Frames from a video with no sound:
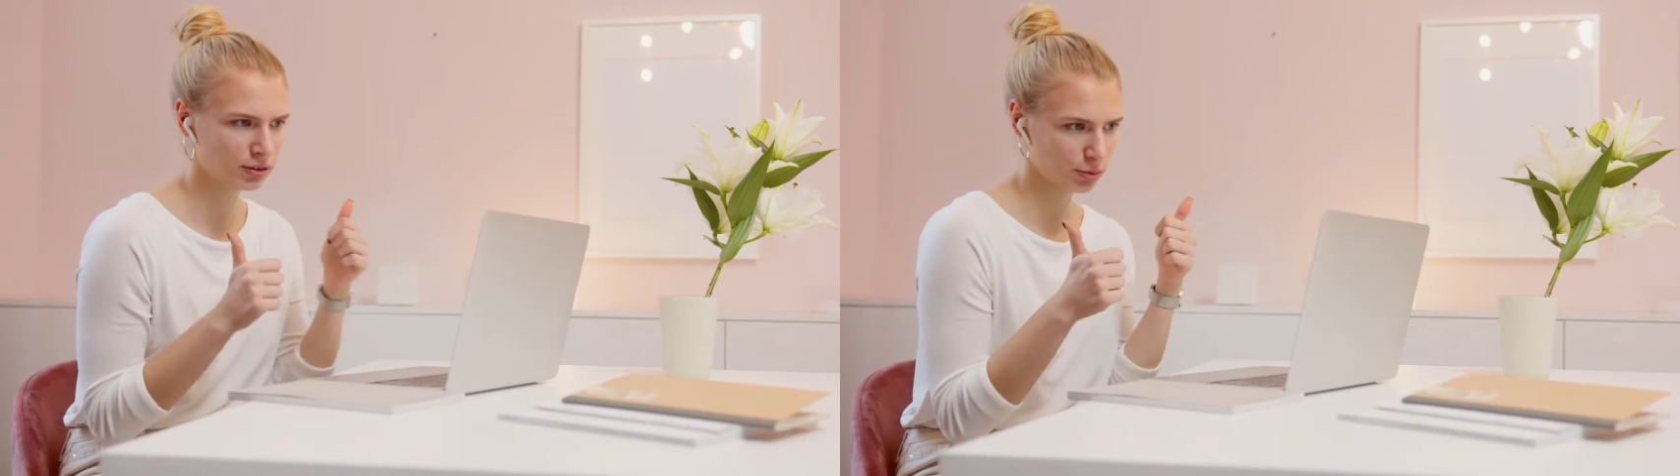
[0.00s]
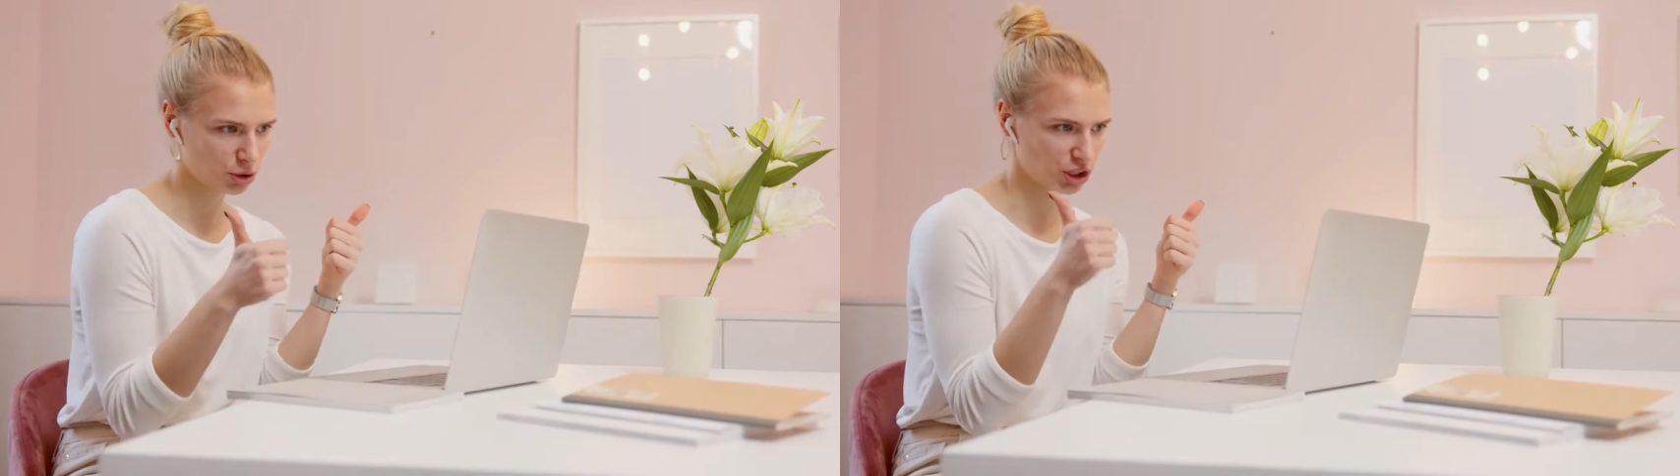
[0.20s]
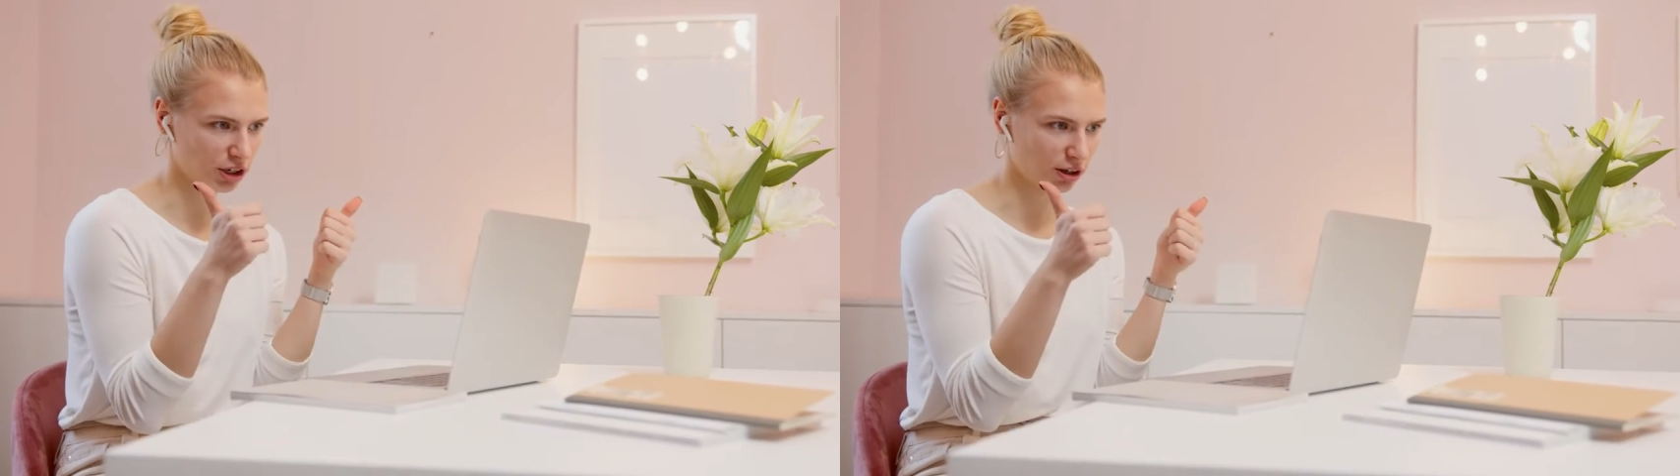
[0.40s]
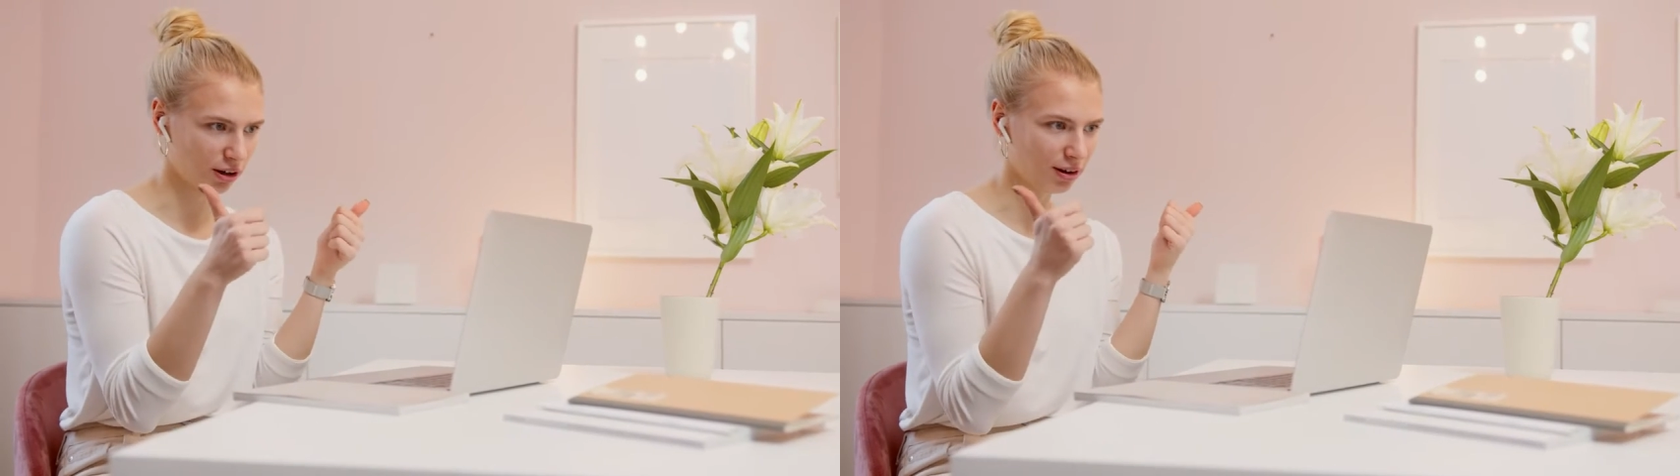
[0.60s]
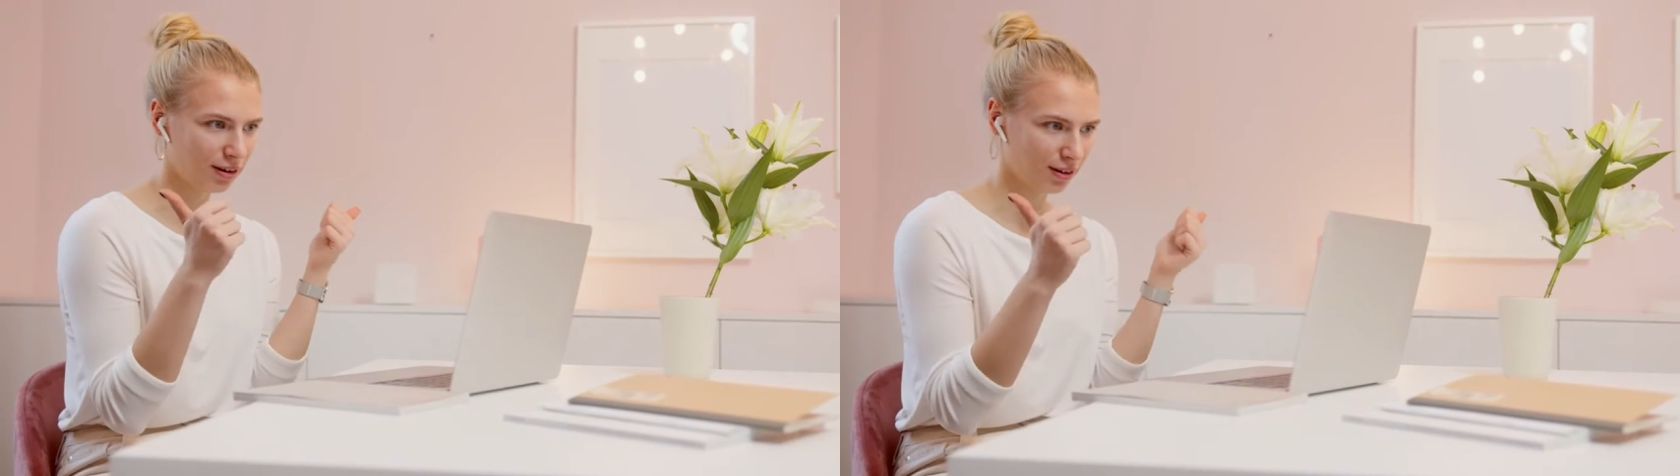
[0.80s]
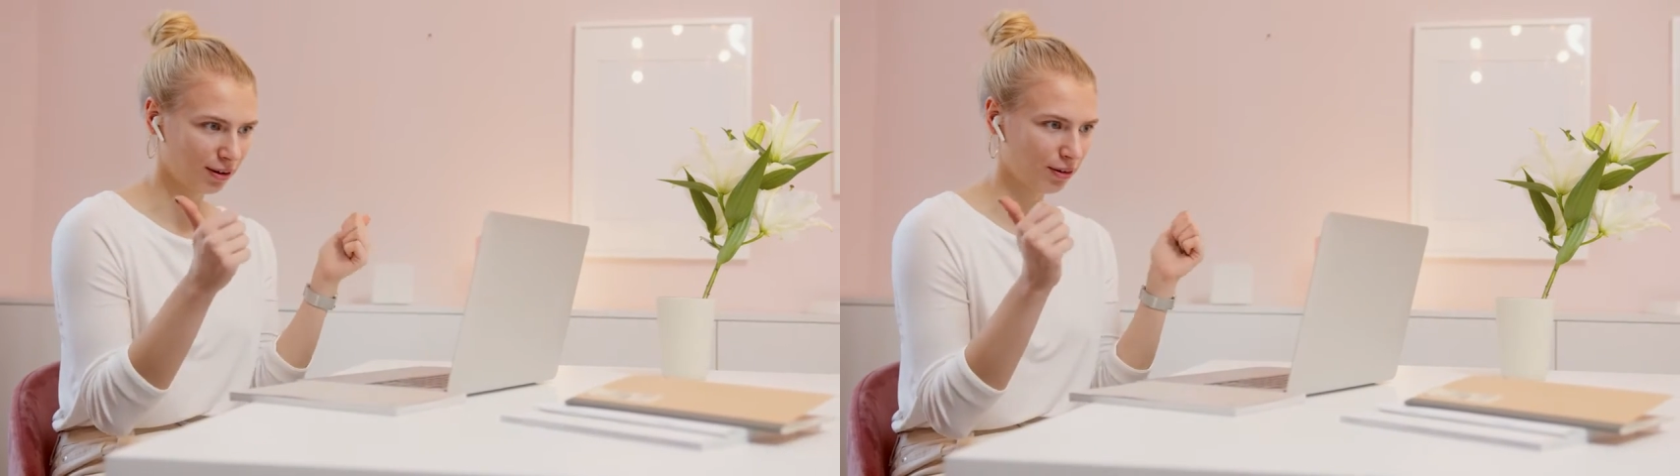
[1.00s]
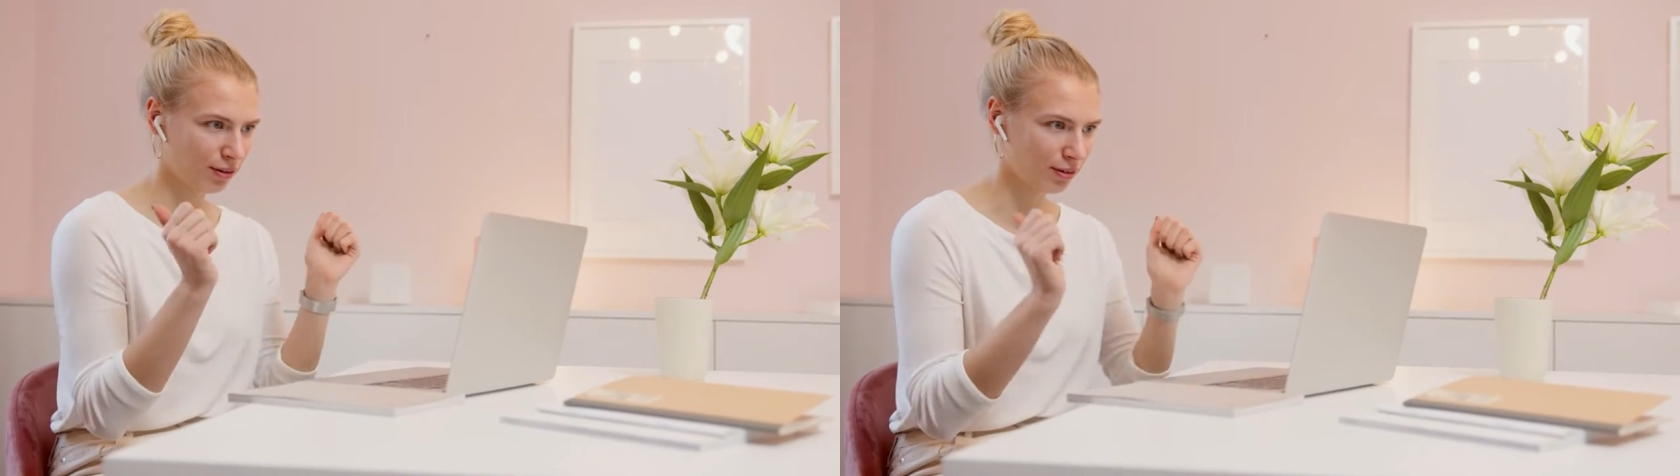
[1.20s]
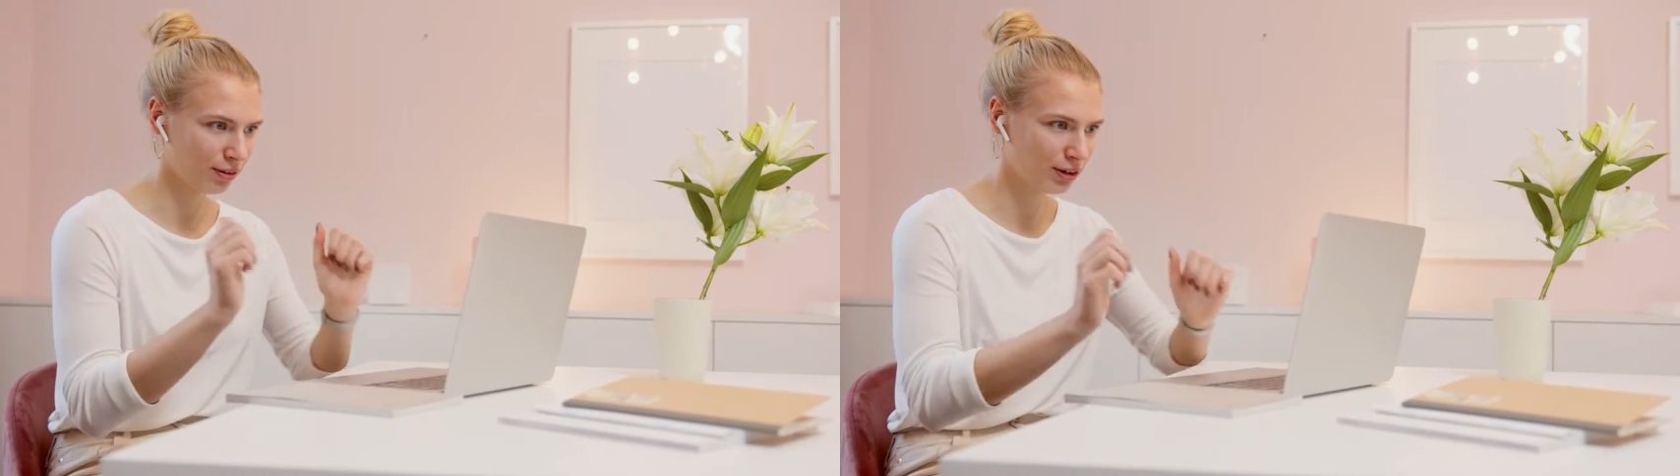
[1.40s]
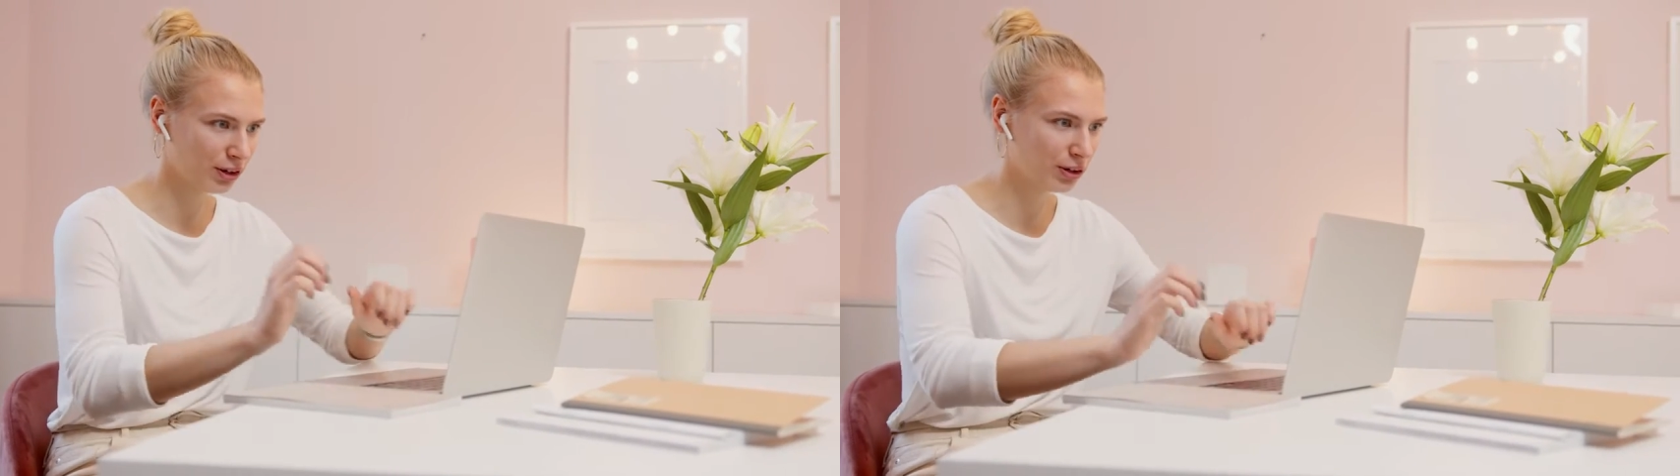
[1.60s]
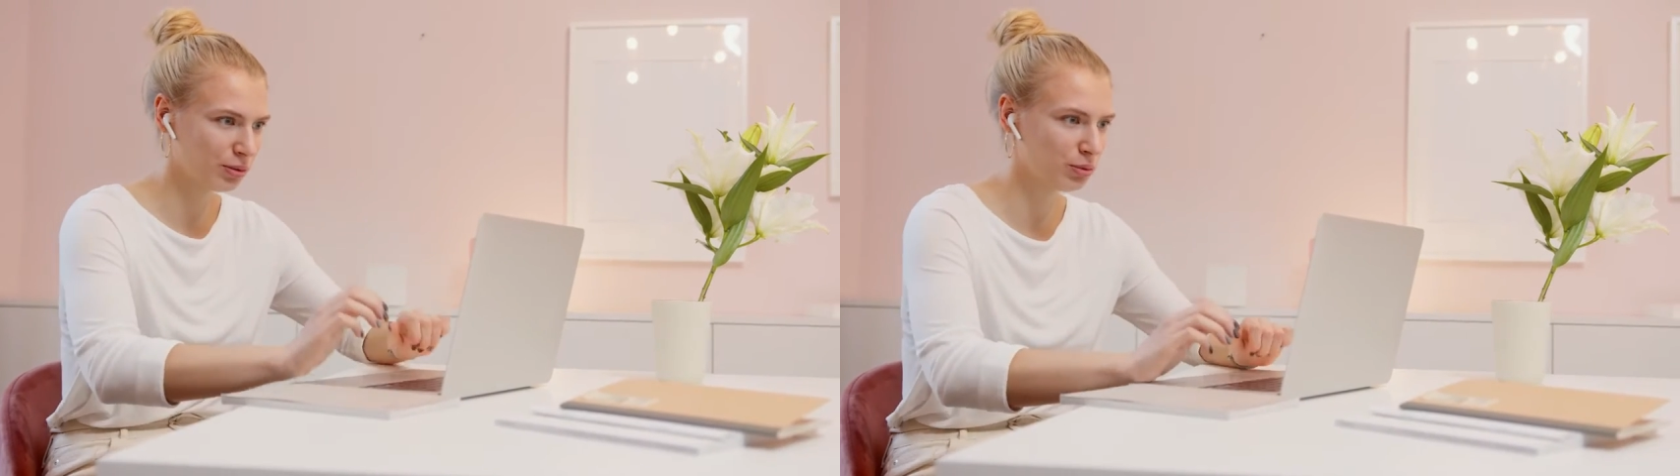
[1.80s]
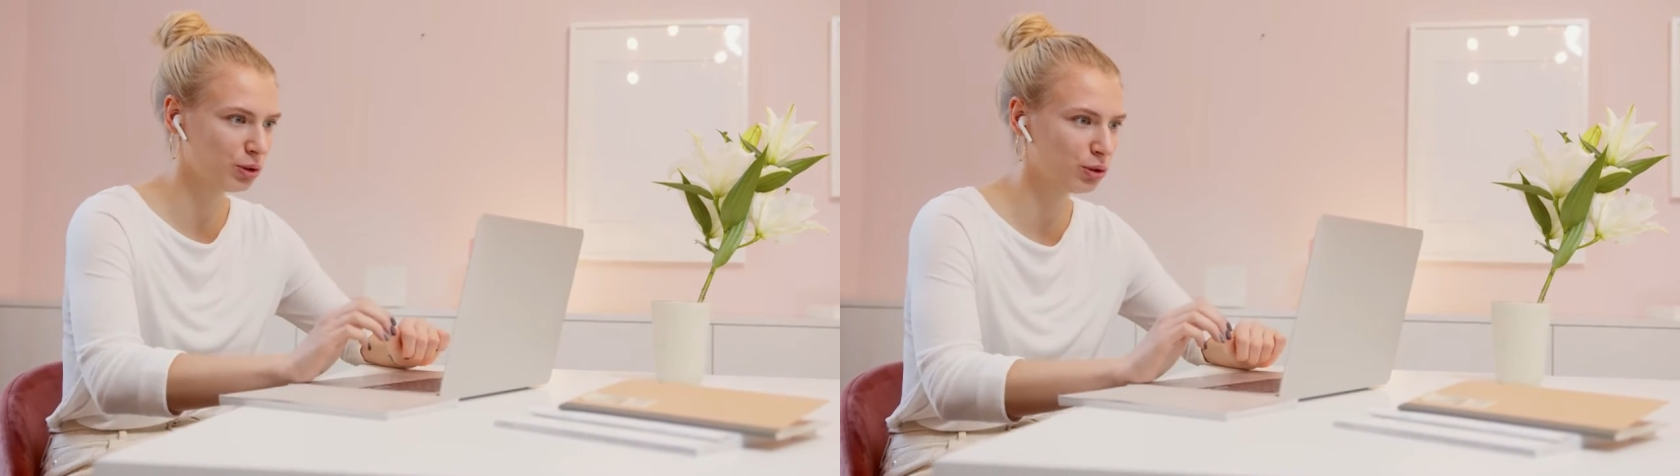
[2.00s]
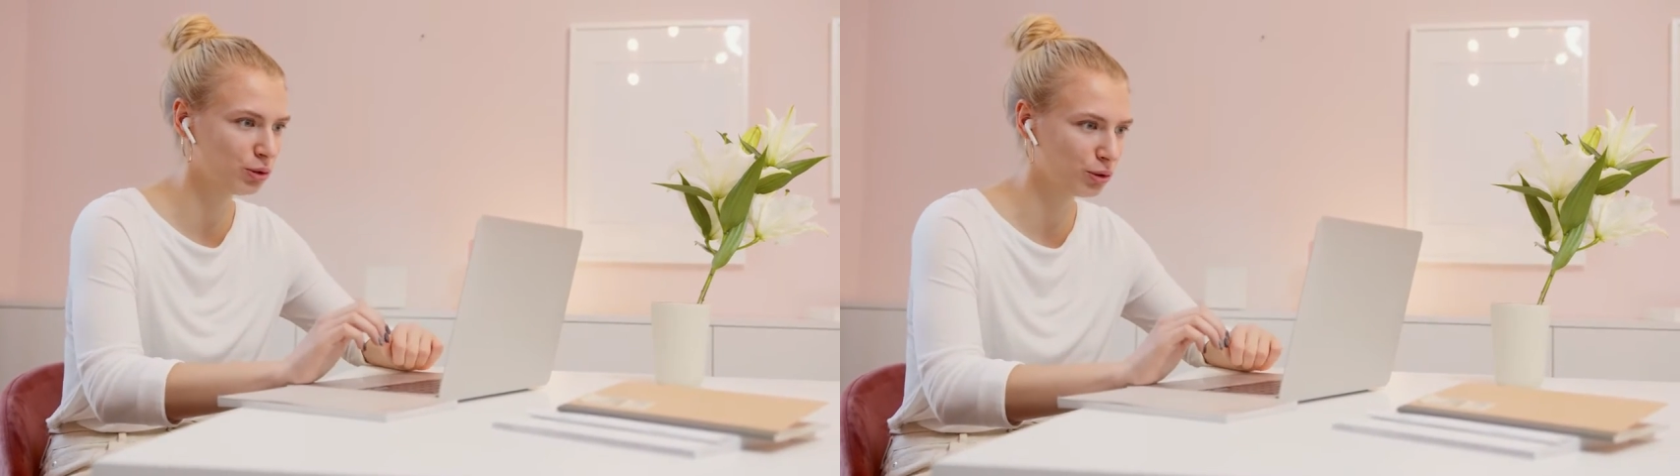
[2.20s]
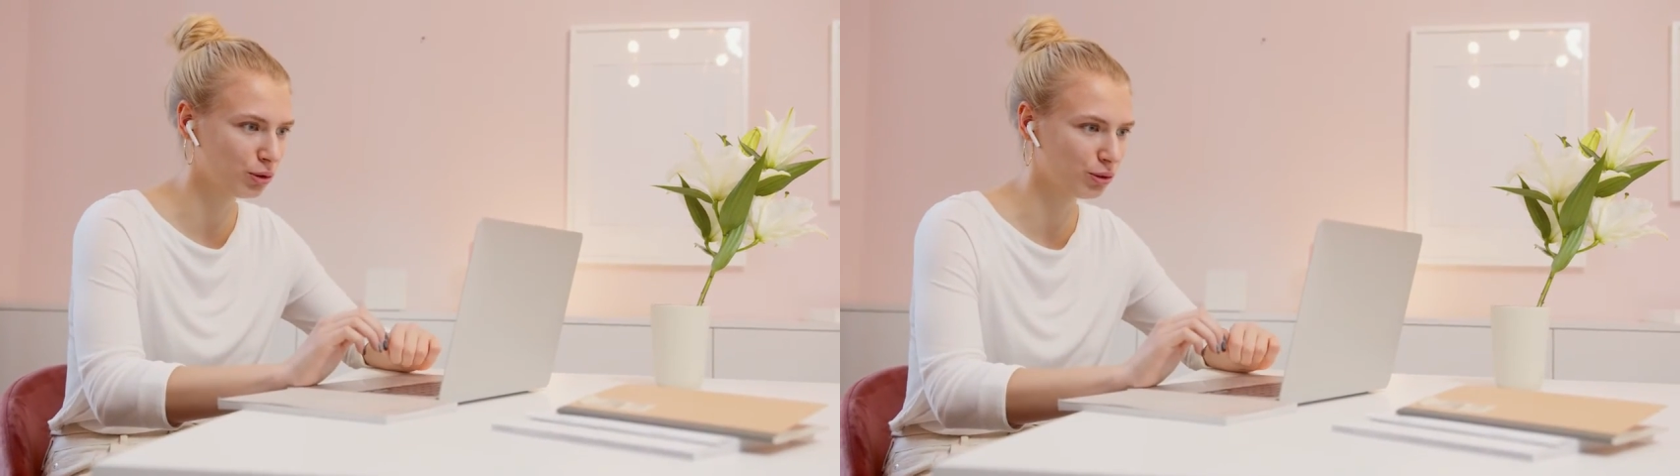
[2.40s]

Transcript: text to Office